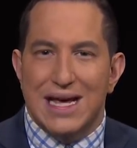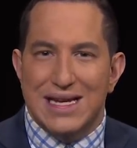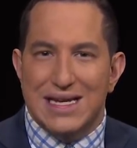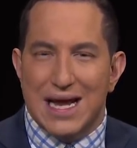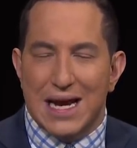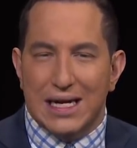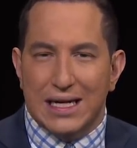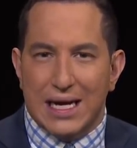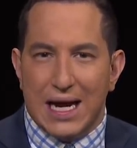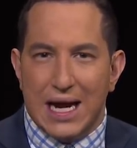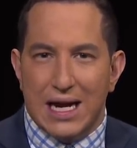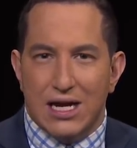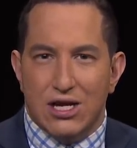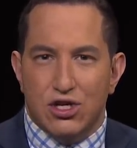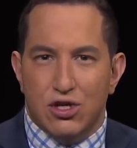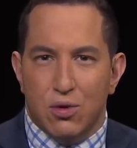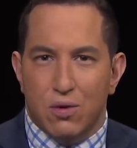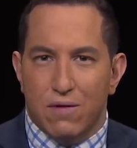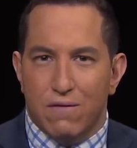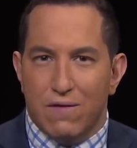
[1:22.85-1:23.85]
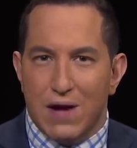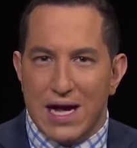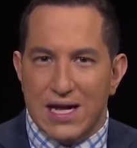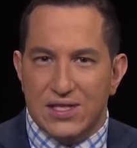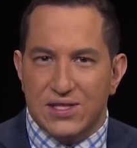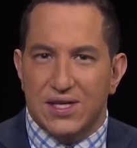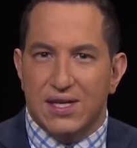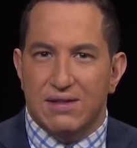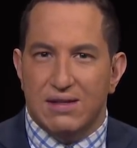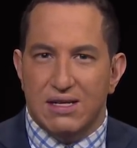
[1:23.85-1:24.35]
dedicated to
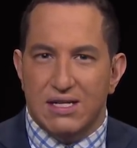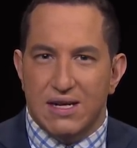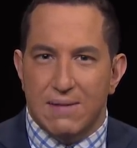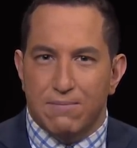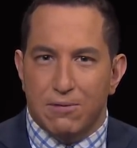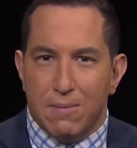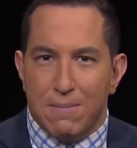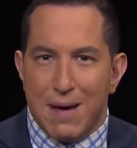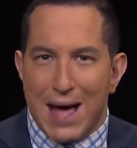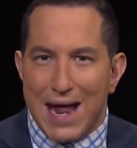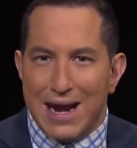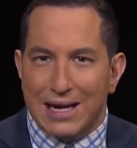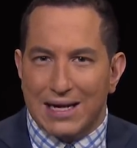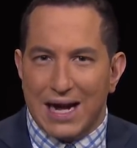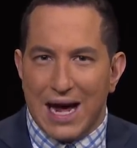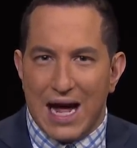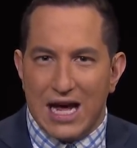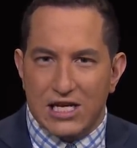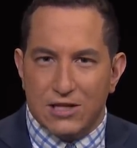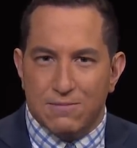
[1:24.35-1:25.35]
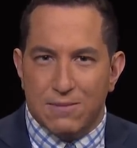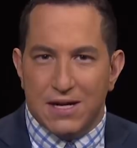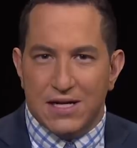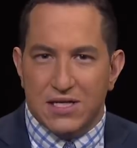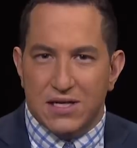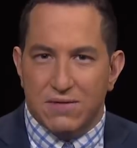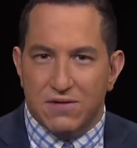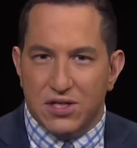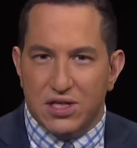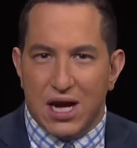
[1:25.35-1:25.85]
advancing the diplomatic
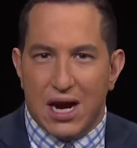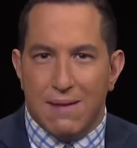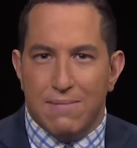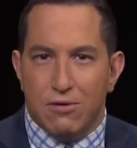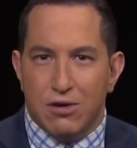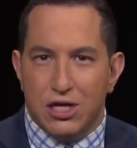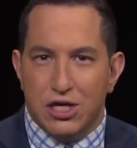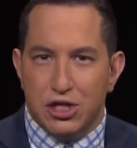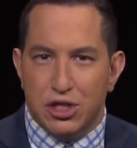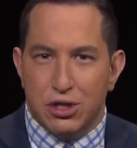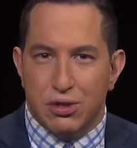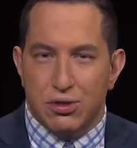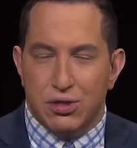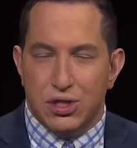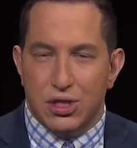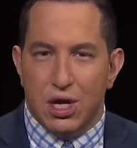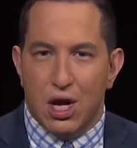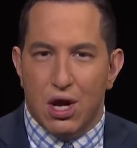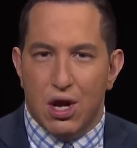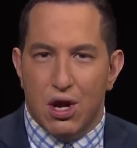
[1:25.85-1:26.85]
aspects of cyber issues,